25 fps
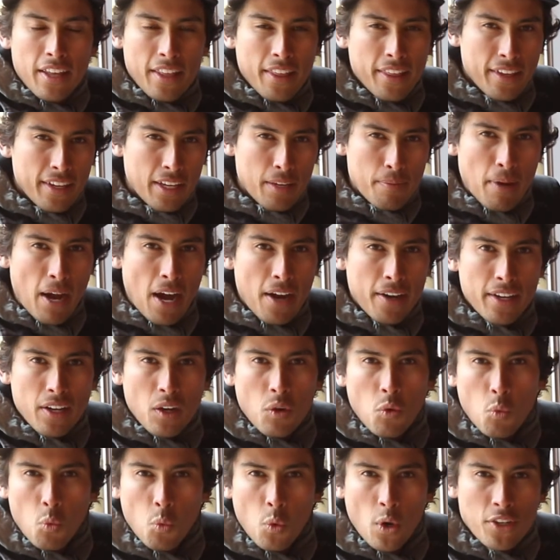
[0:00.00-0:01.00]
Think about it.
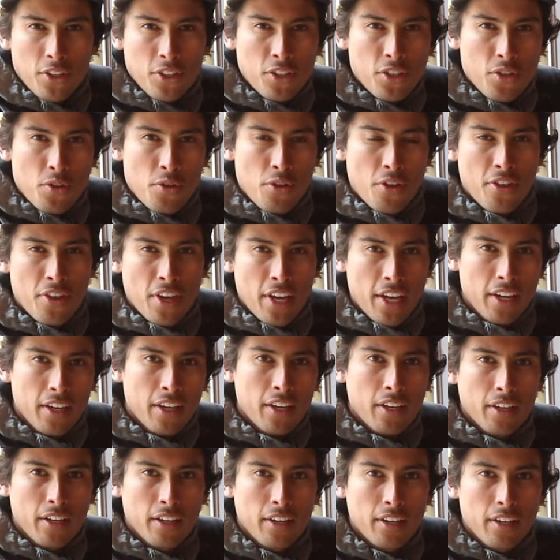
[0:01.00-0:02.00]
What do you
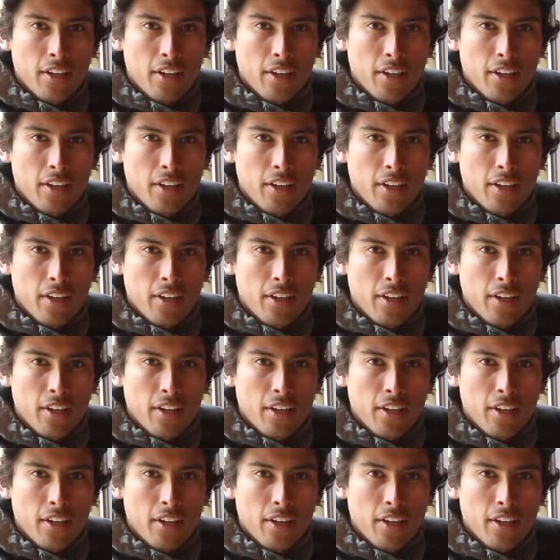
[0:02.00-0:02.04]
think